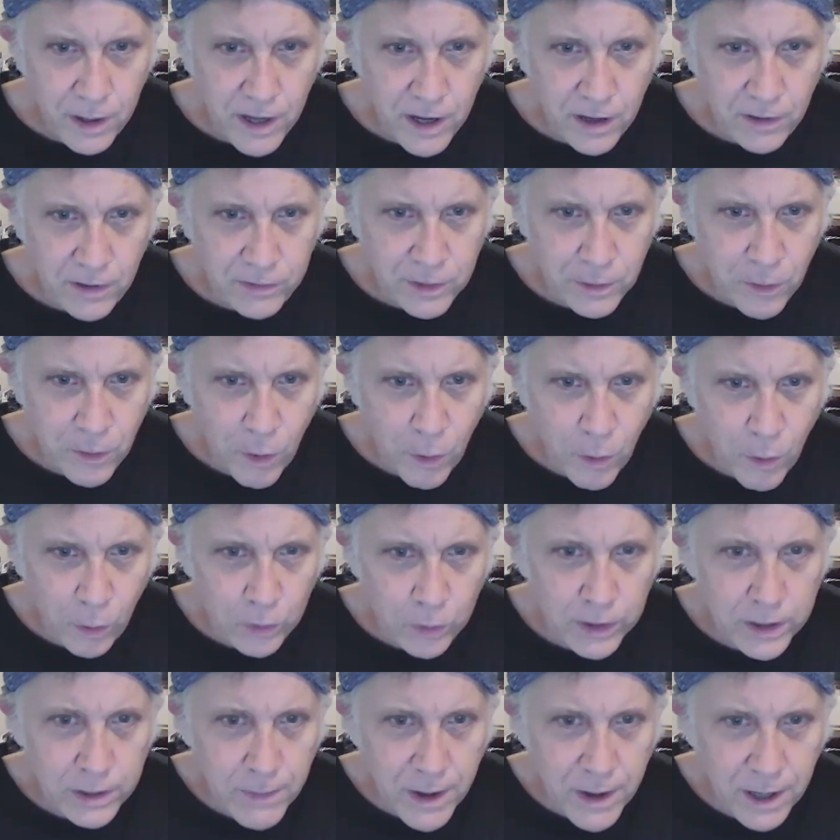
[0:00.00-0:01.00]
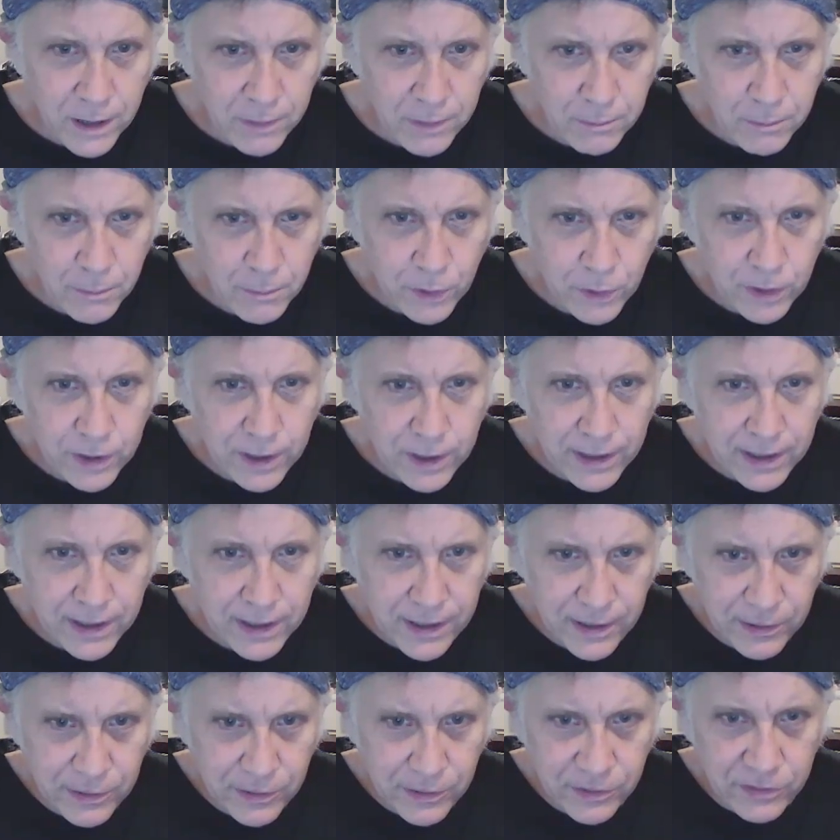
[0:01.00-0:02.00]
brought out the holy man
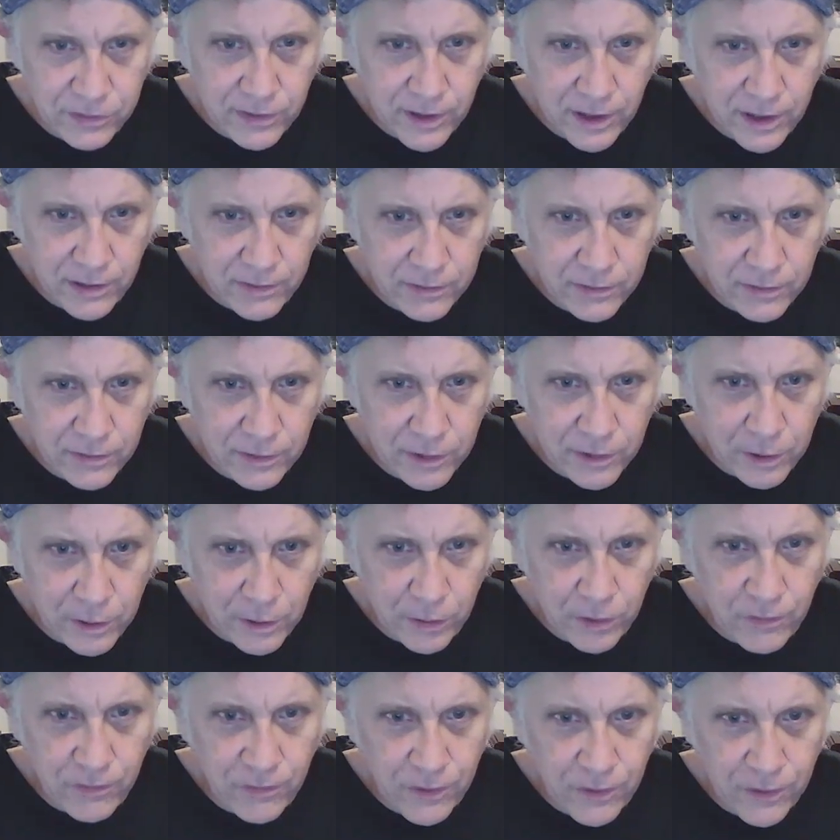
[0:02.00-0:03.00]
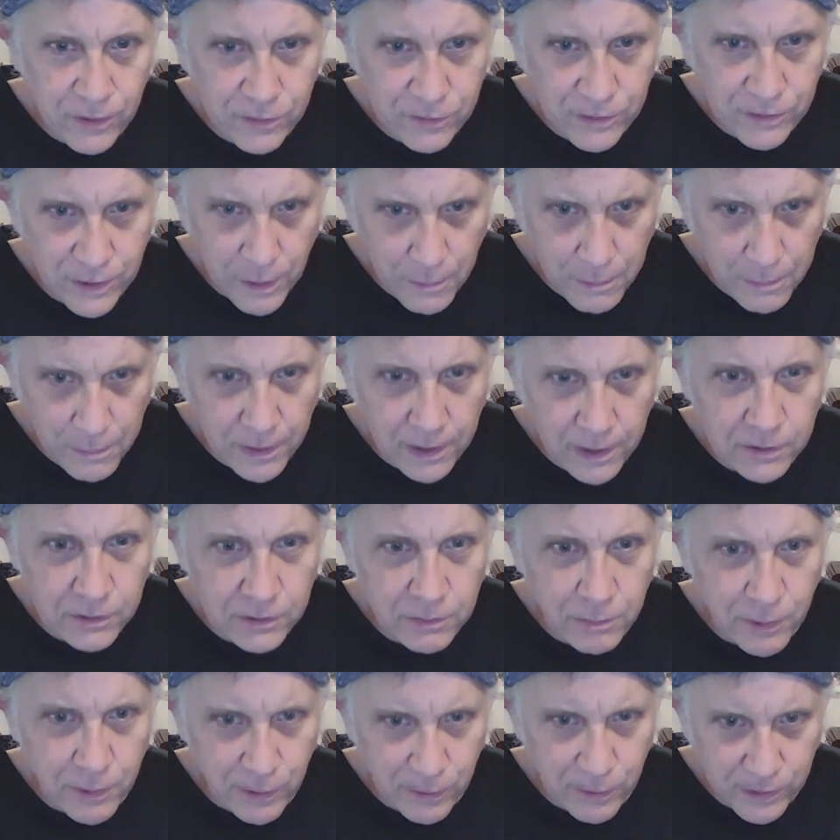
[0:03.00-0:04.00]
burning incense at the University
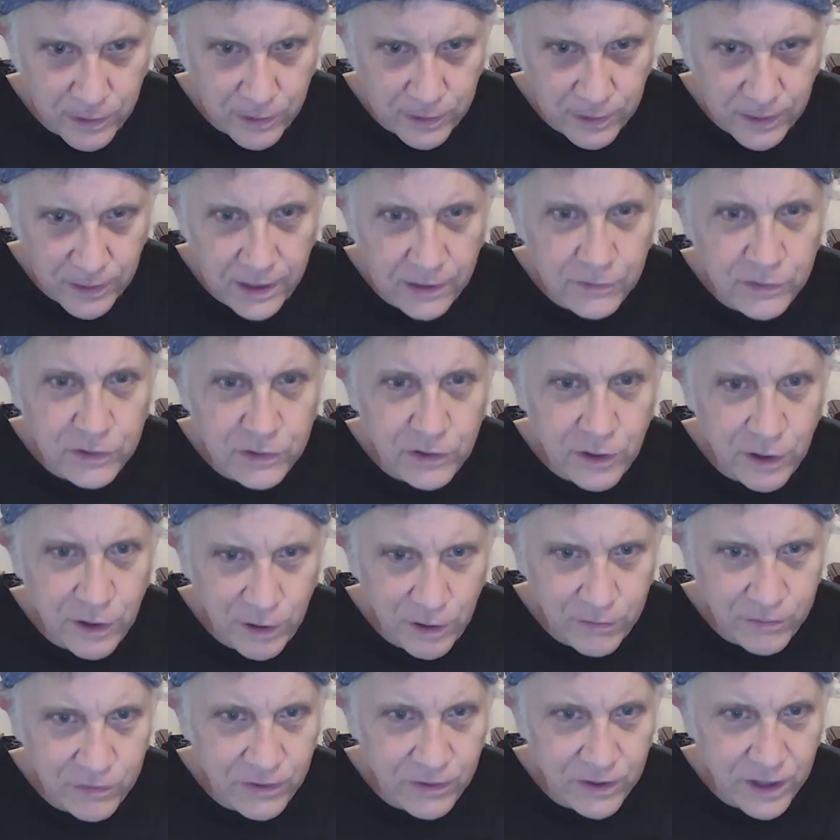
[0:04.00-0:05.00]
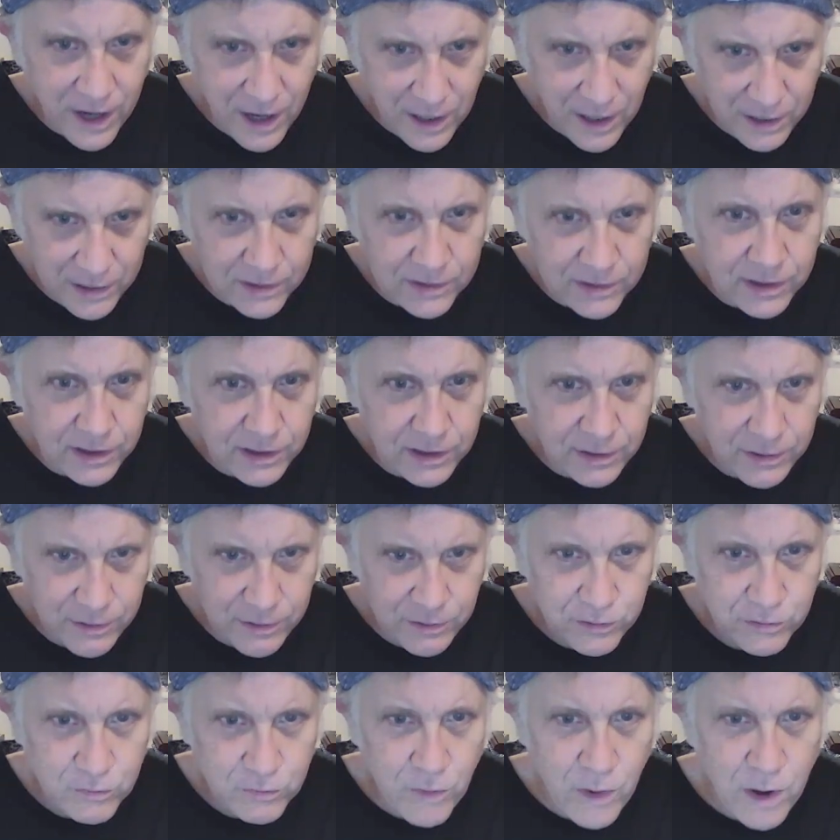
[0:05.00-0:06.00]
of Pittsburgh, the nature of
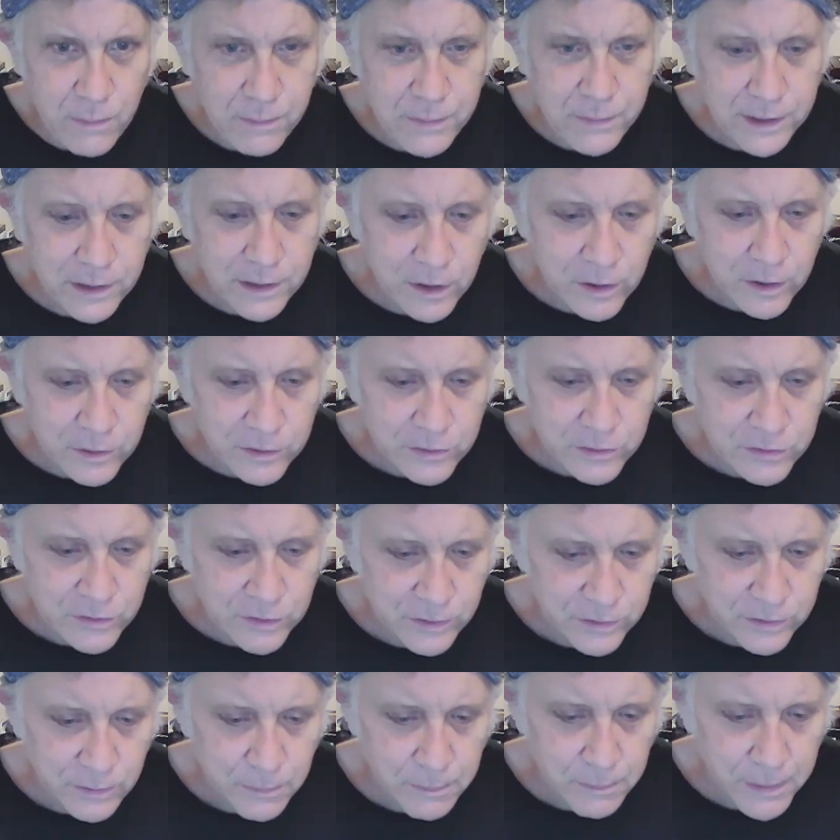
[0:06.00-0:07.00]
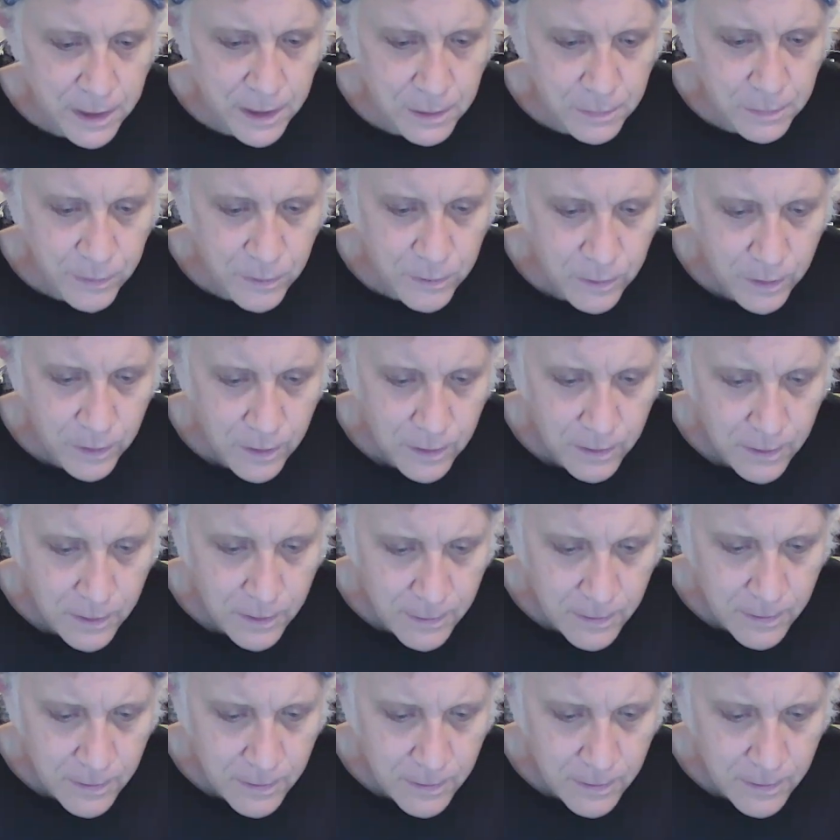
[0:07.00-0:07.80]
reality, the Swami knows of people.